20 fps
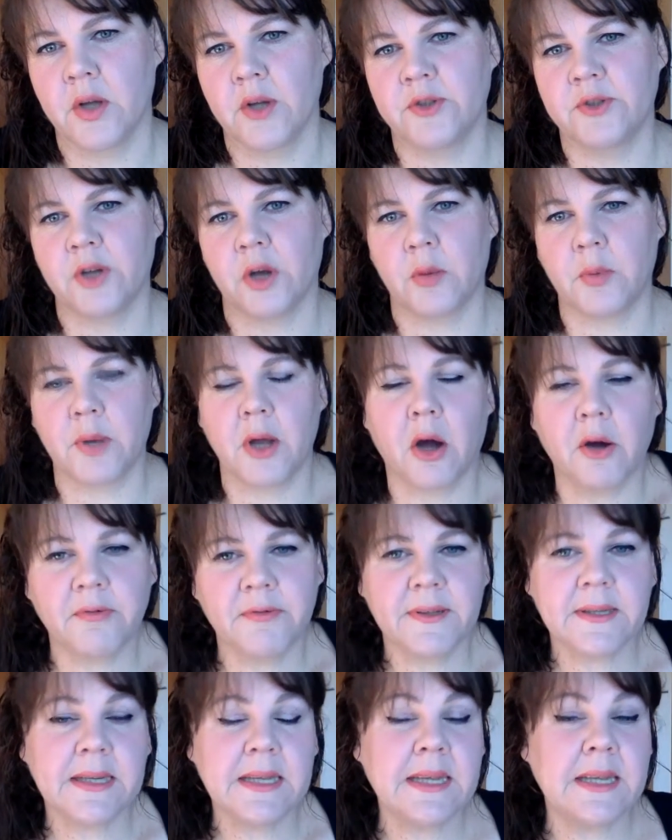So we
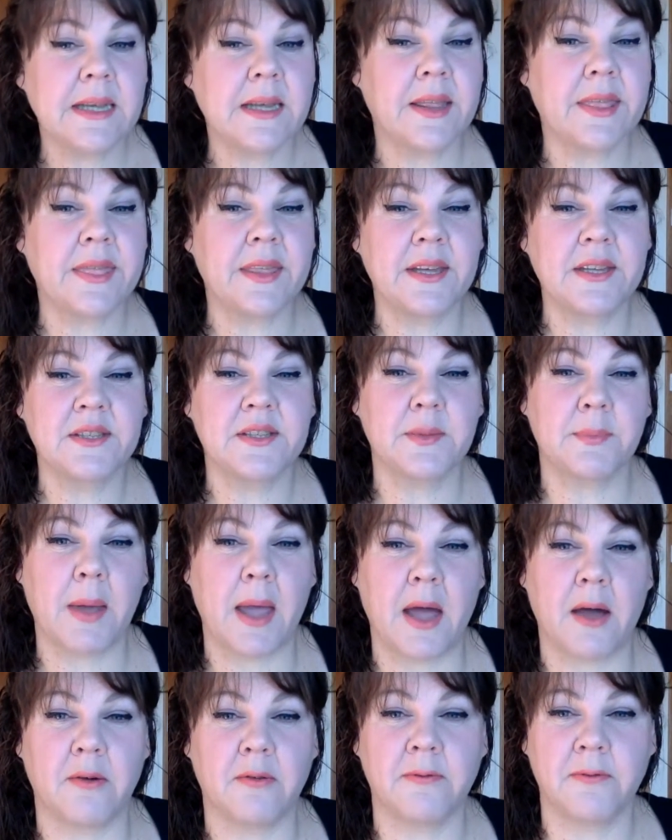often hear things
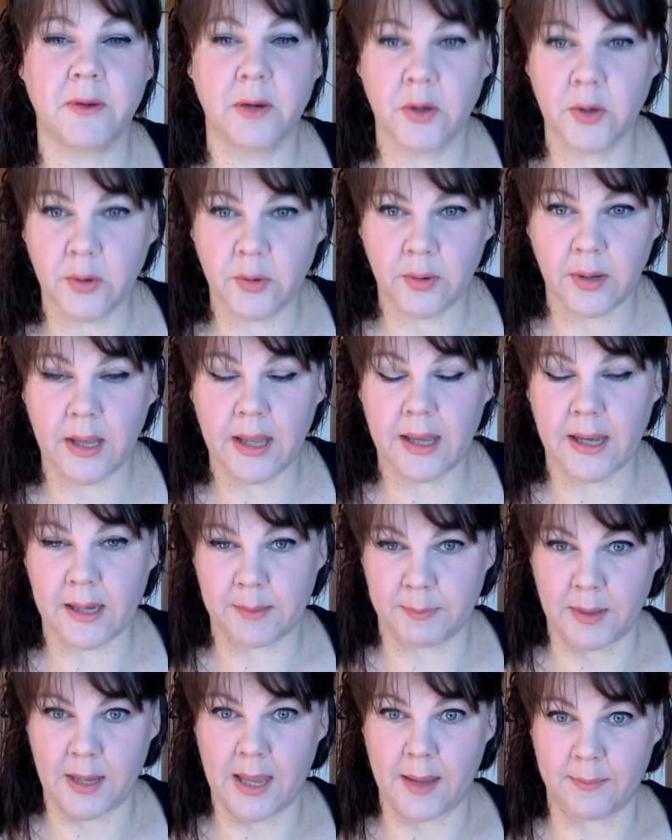about flu
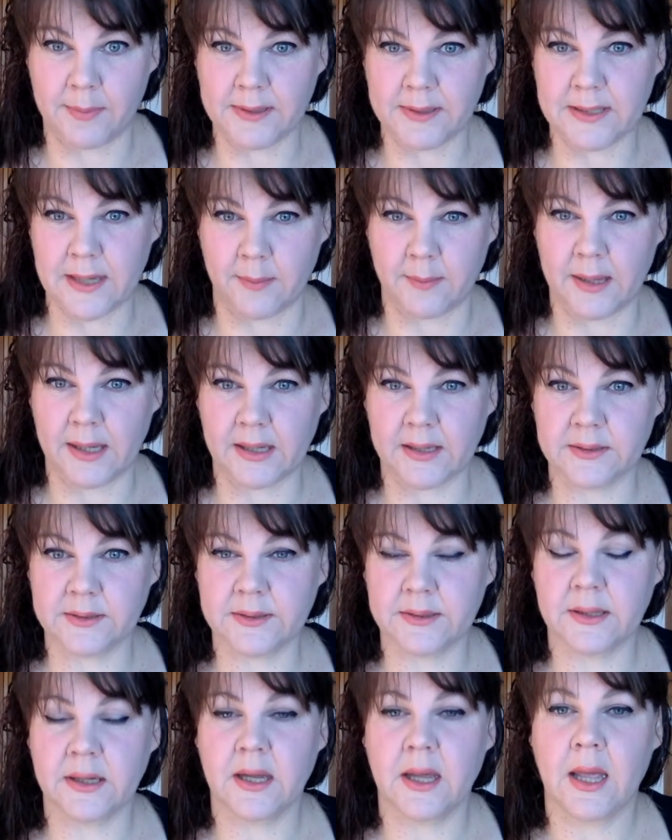
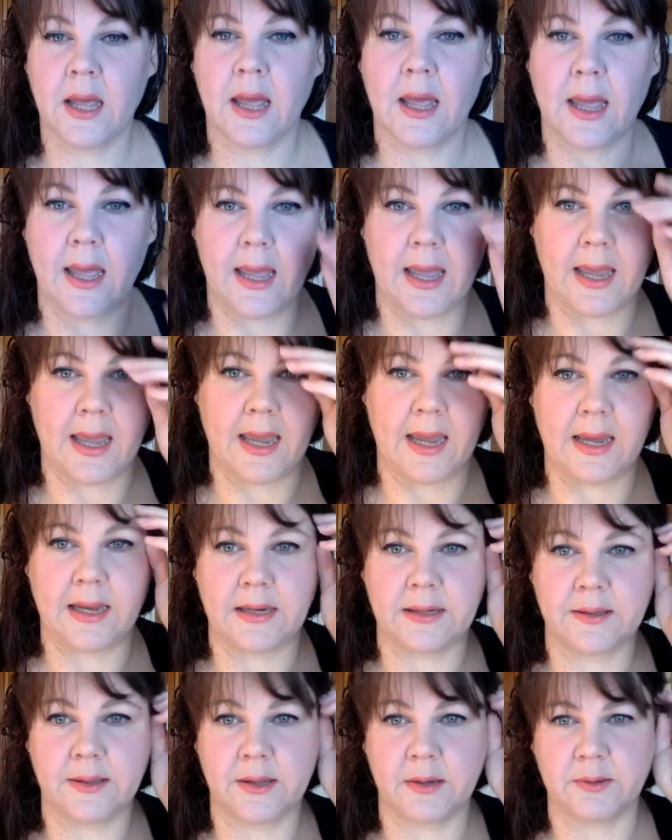epidemics,
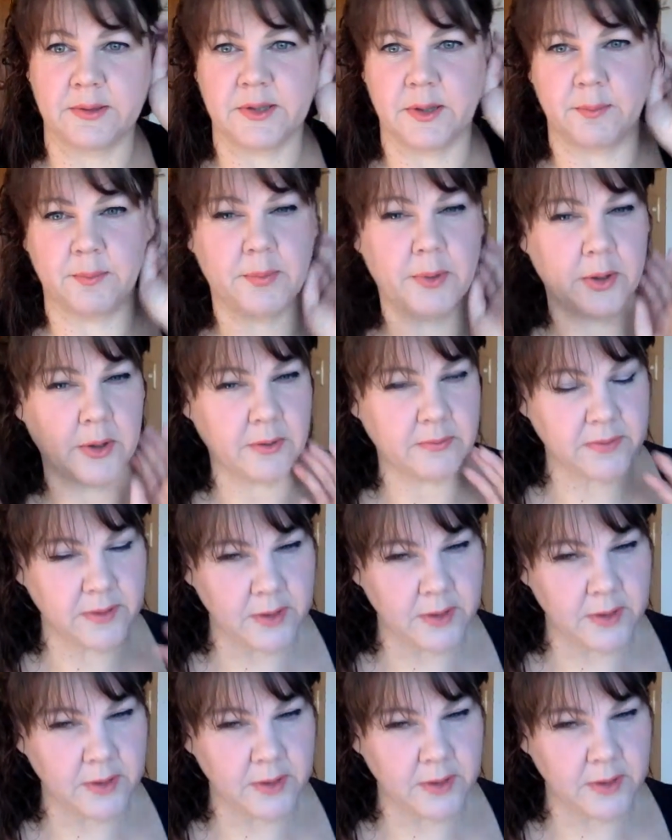and there was a bird